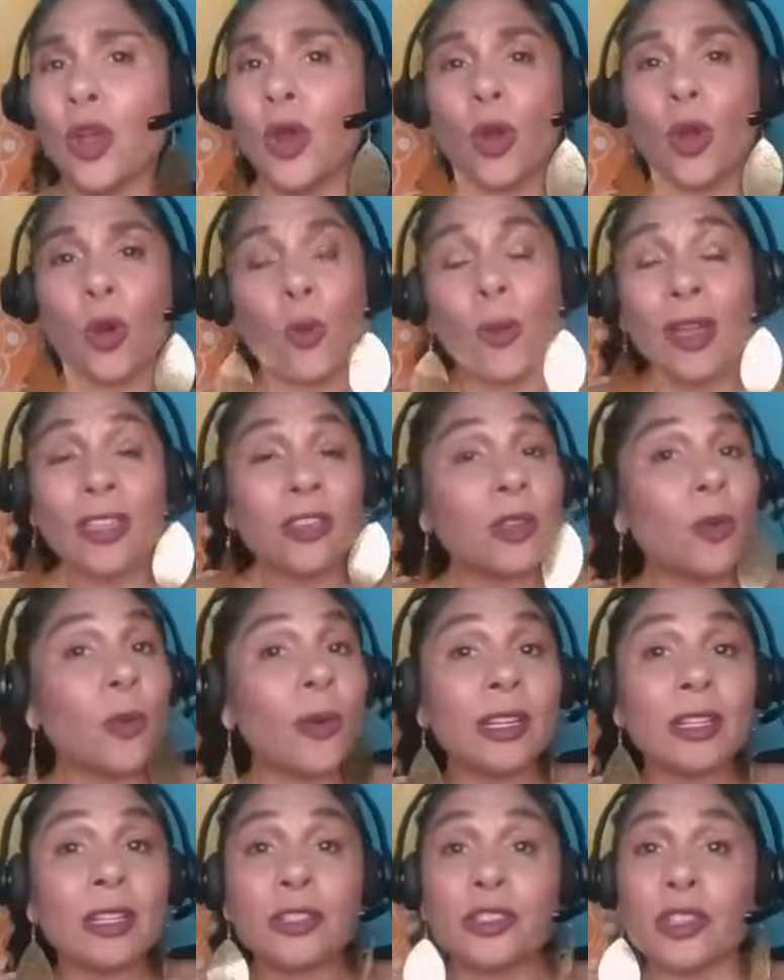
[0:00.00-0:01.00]
or whether you
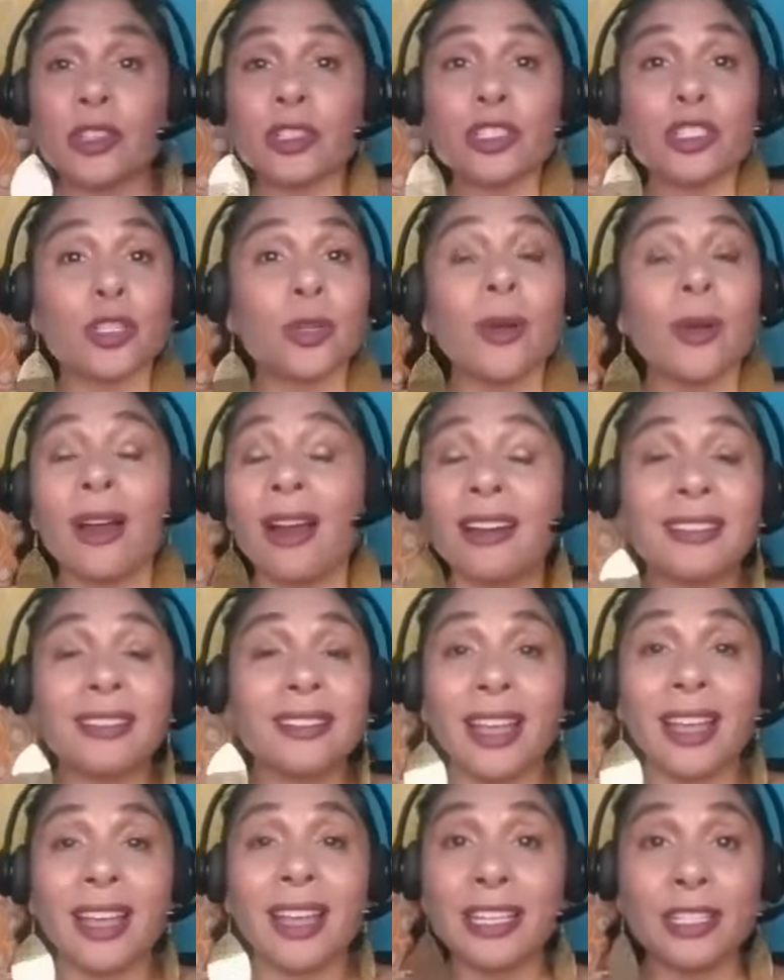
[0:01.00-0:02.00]
want to just do
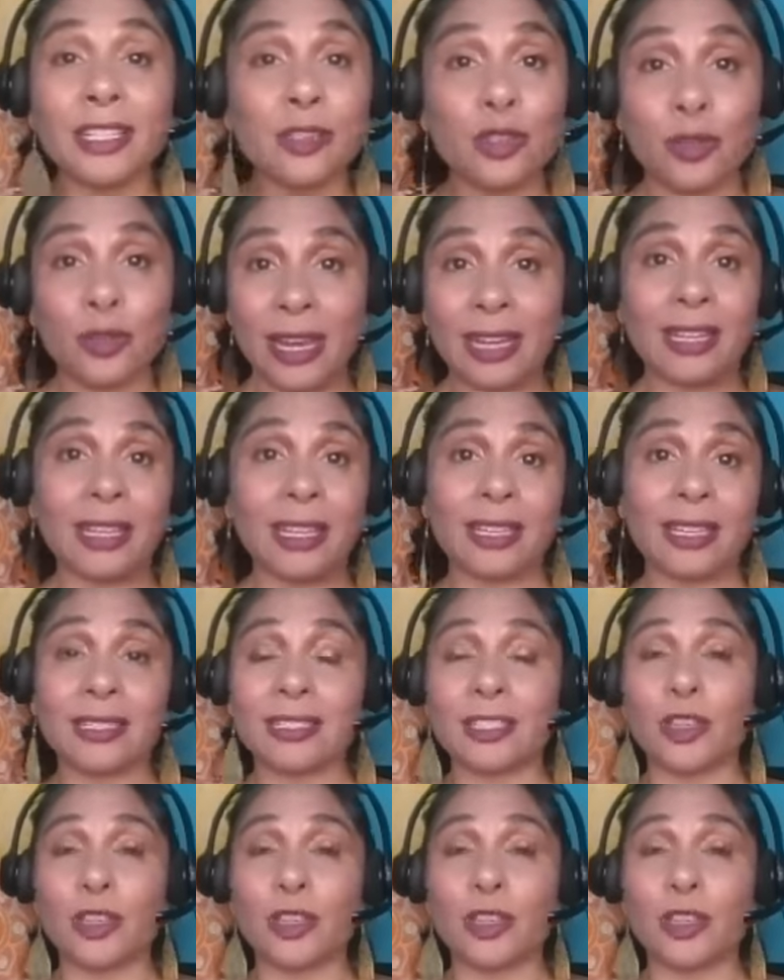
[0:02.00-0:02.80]
online trainings,